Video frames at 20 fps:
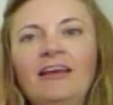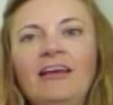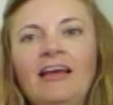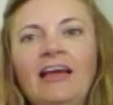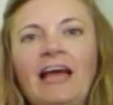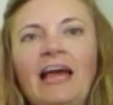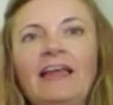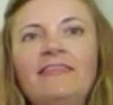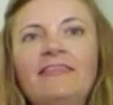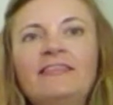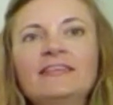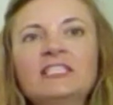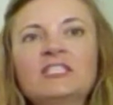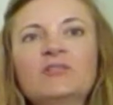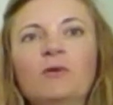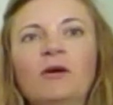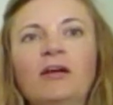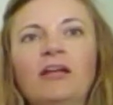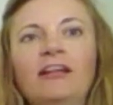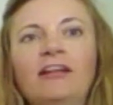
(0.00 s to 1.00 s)
And this
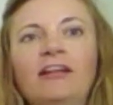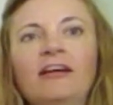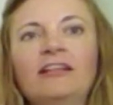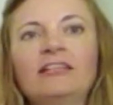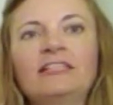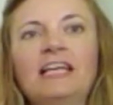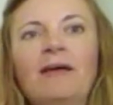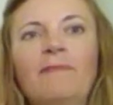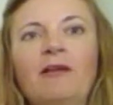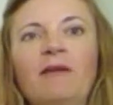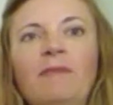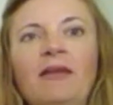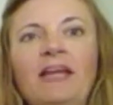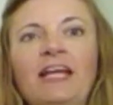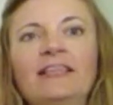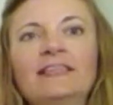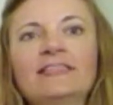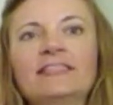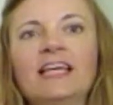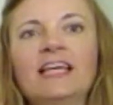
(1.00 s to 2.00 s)
one, Debbie,
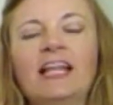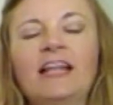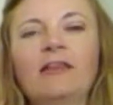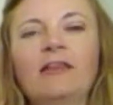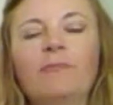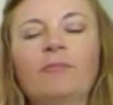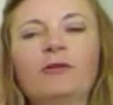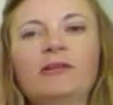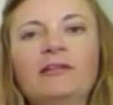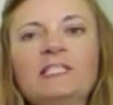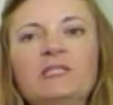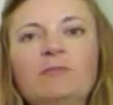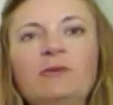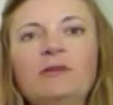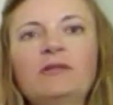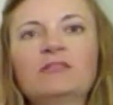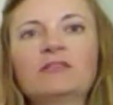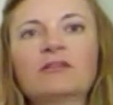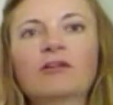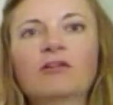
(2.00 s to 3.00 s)
means that the
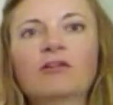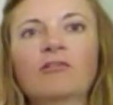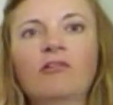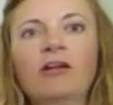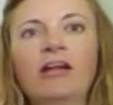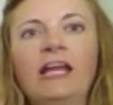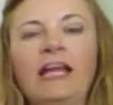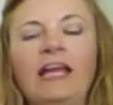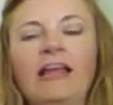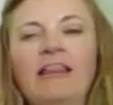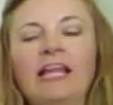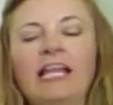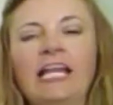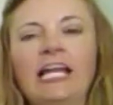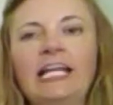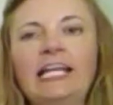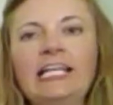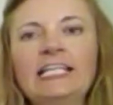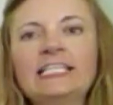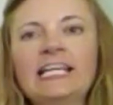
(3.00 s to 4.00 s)
participants agree that
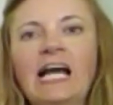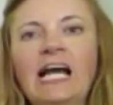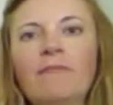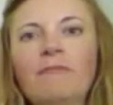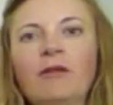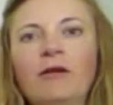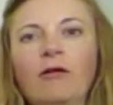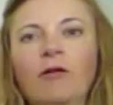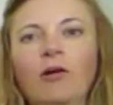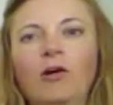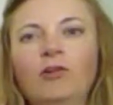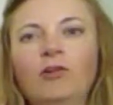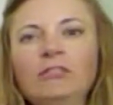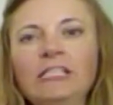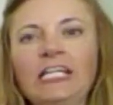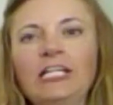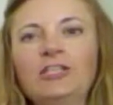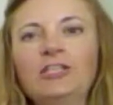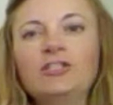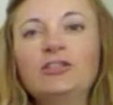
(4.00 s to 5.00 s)
anytime there are
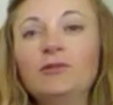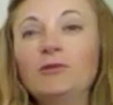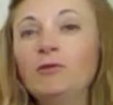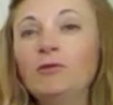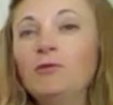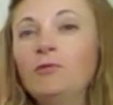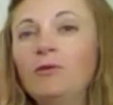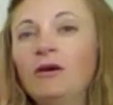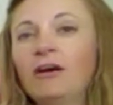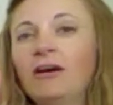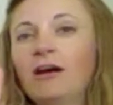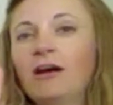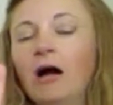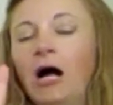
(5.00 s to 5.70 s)
only two